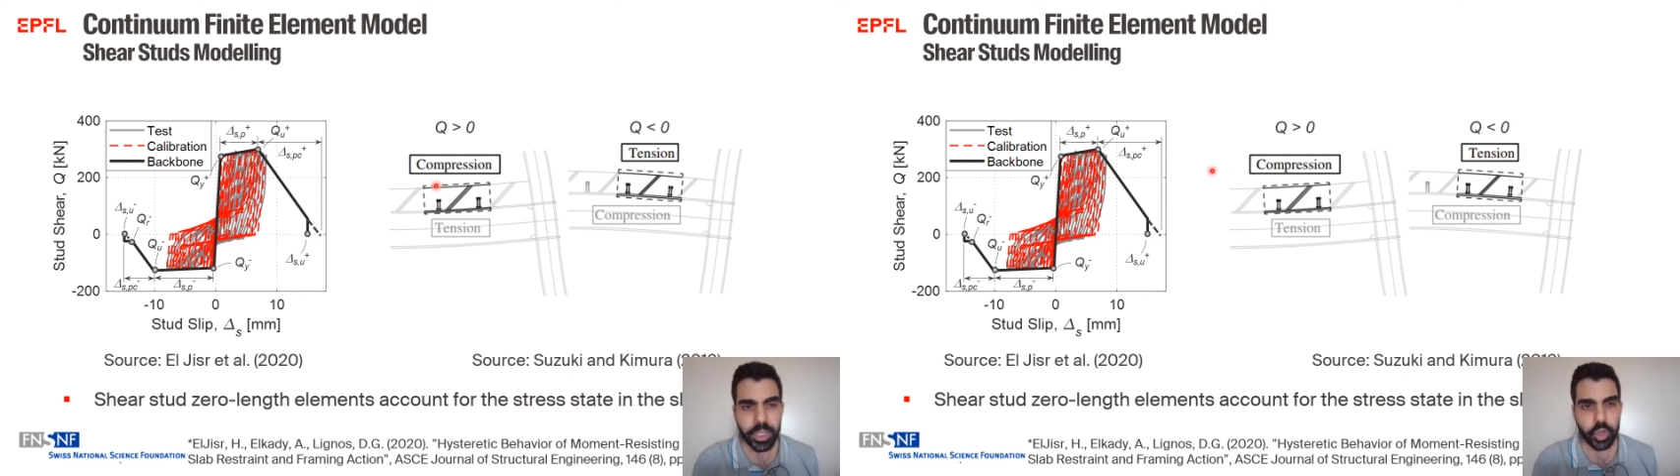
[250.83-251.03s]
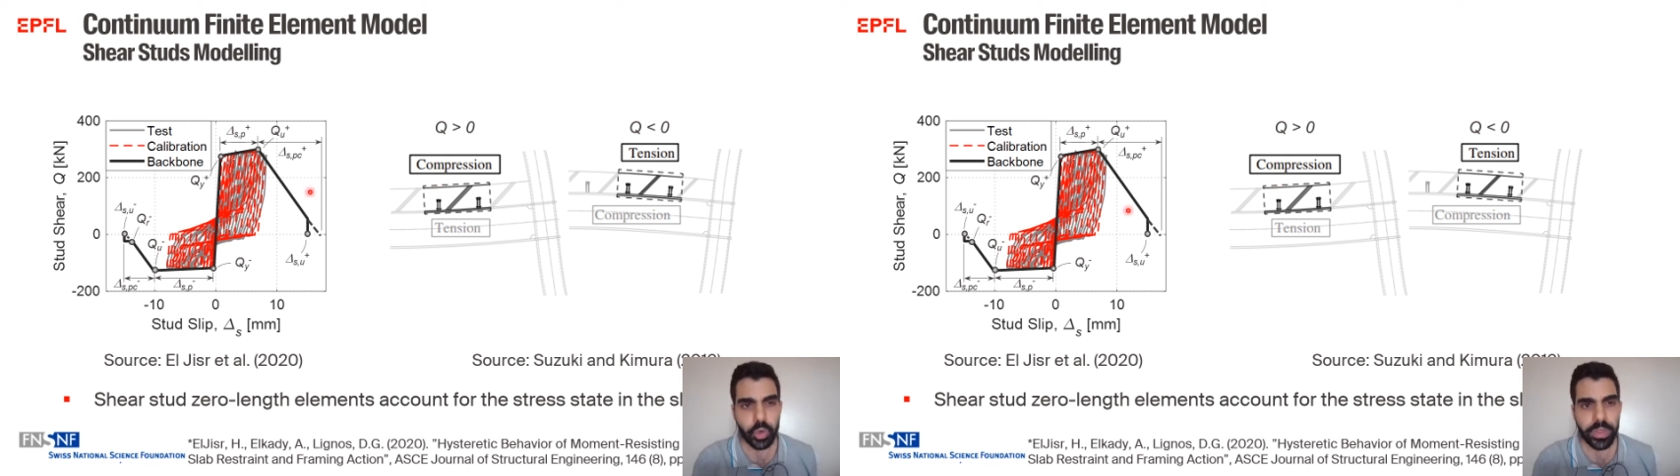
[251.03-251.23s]
I
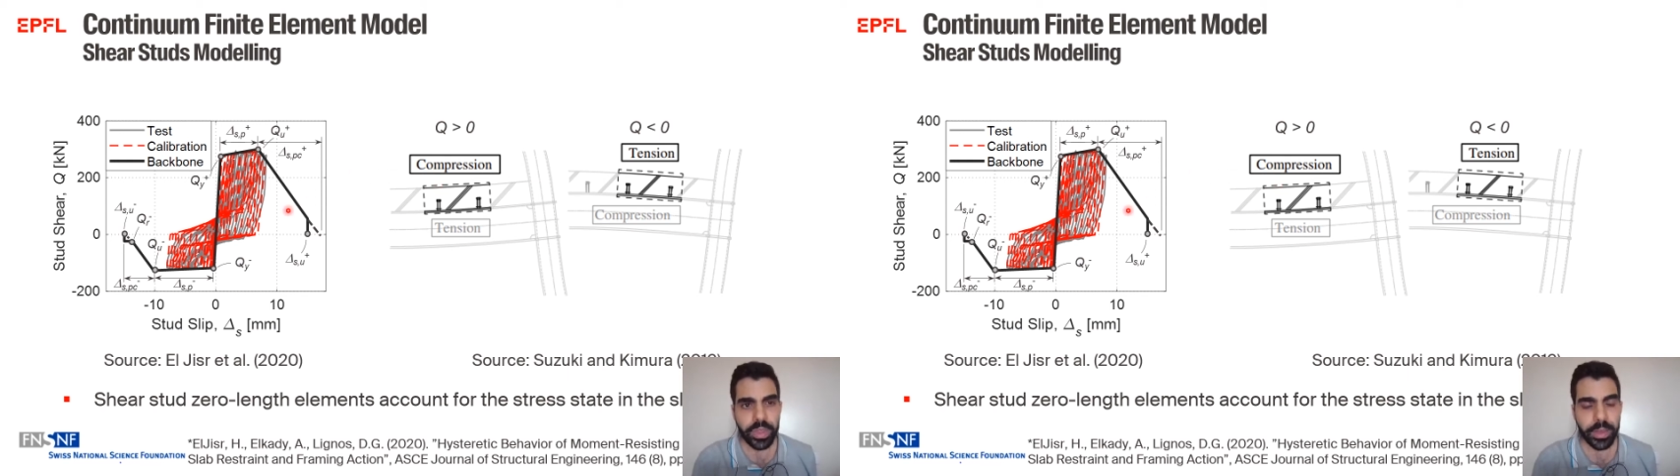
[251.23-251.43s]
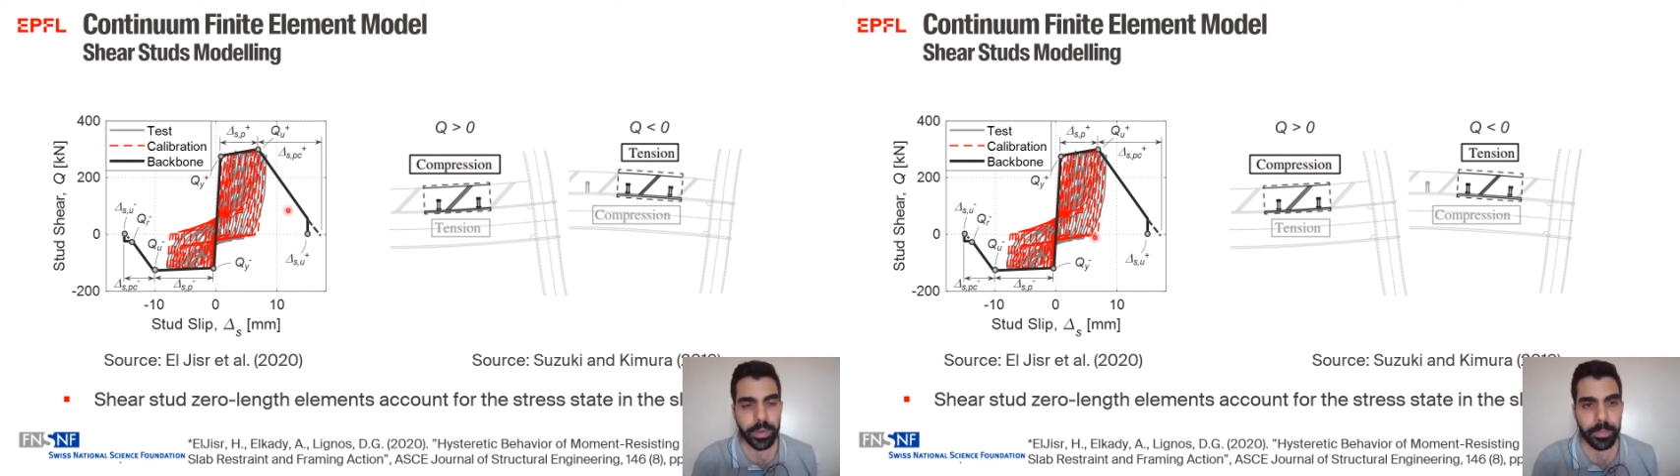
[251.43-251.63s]
show
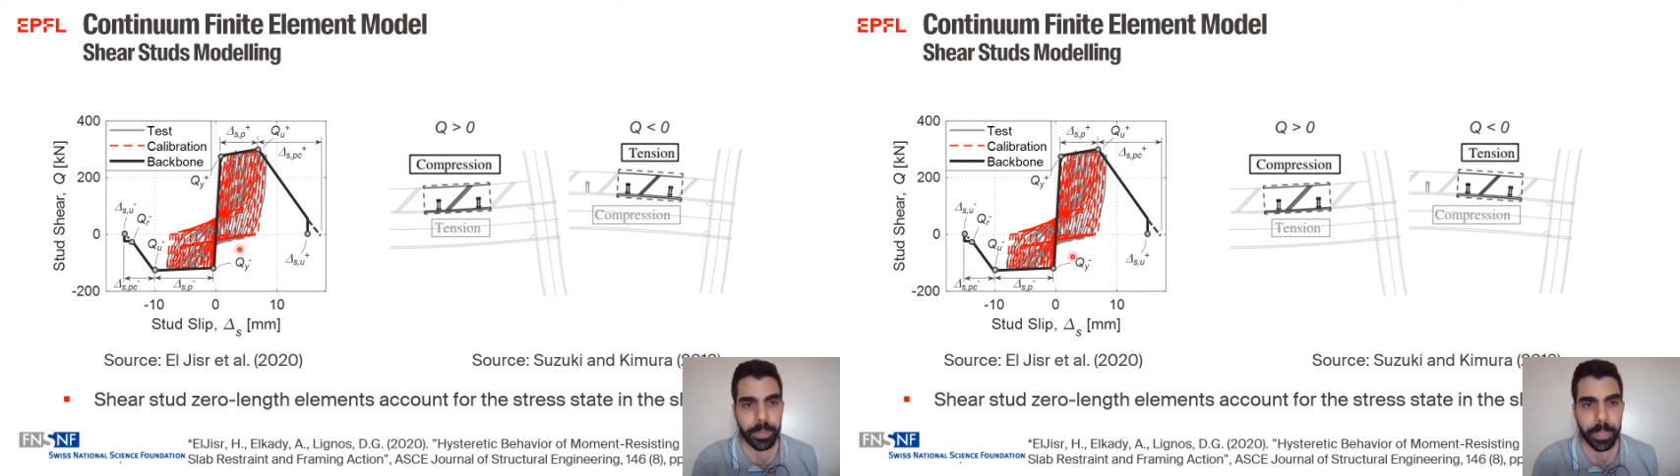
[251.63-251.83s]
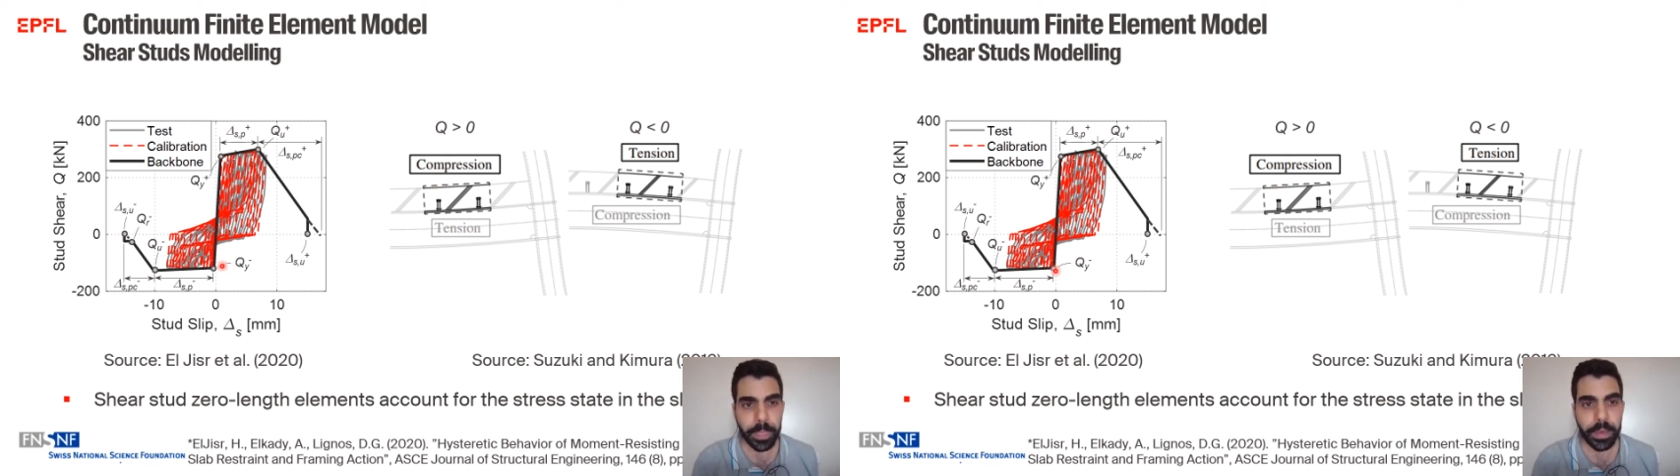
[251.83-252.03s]
the
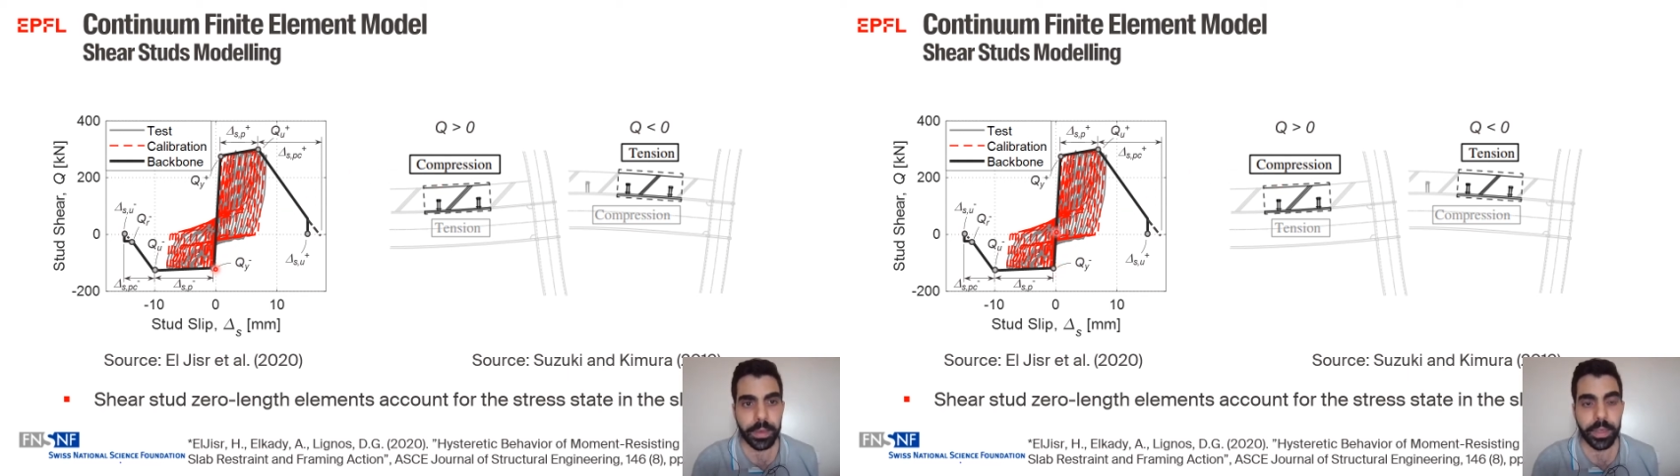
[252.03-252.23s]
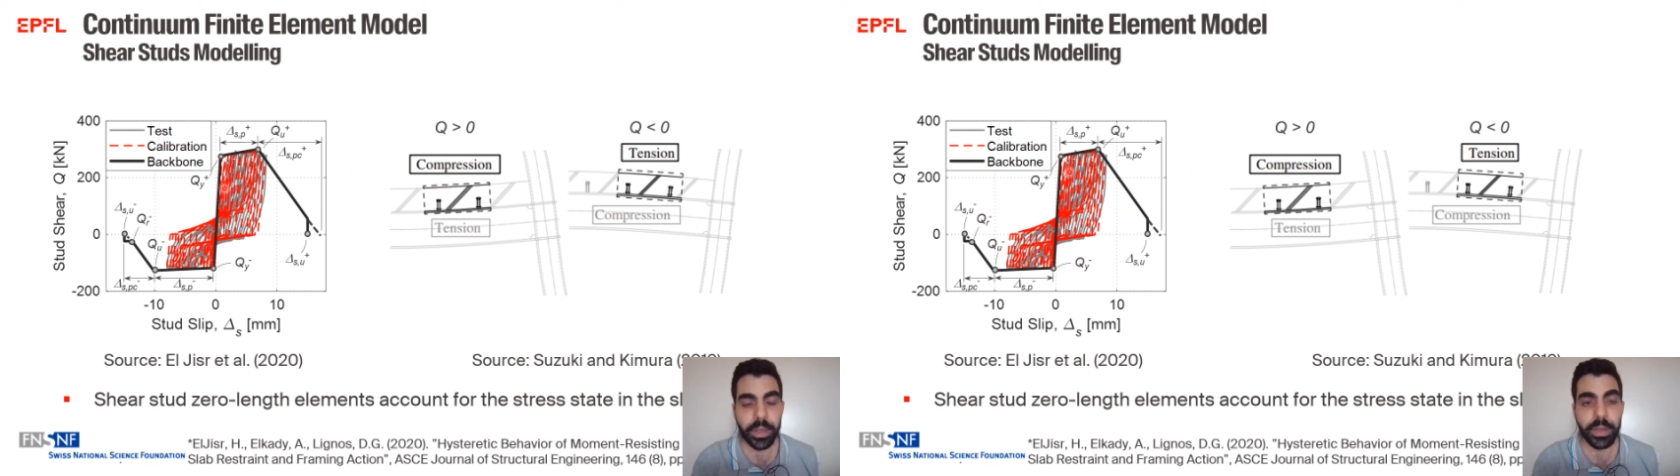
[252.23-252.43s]

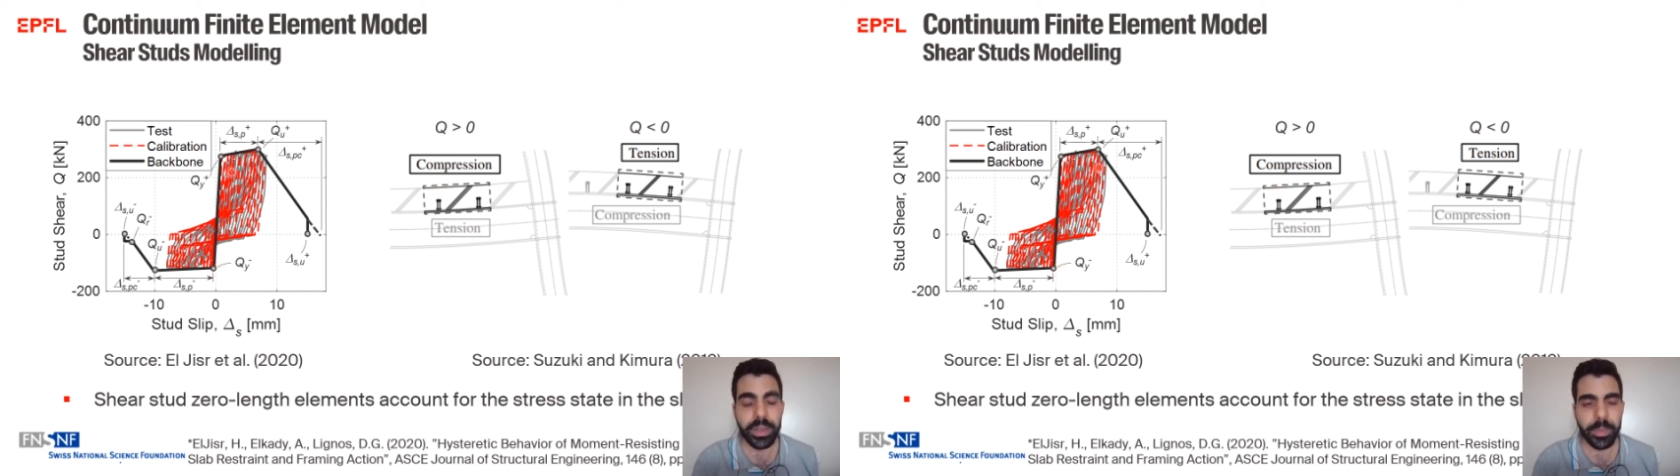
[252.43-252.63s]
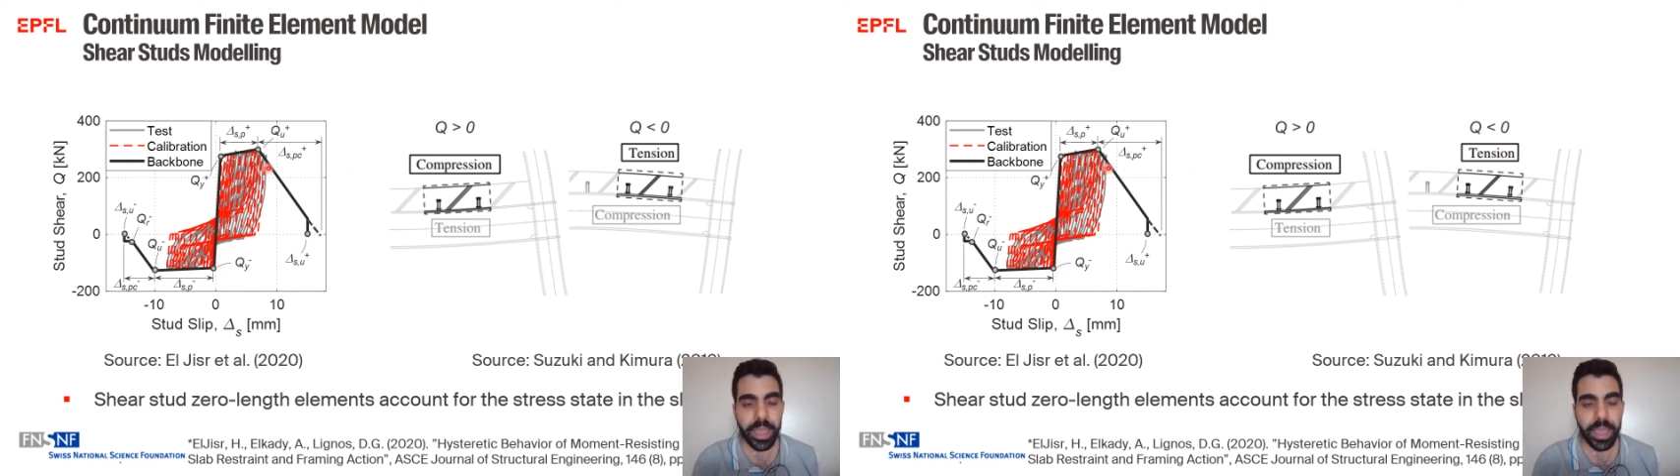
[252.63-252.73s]
nonlinear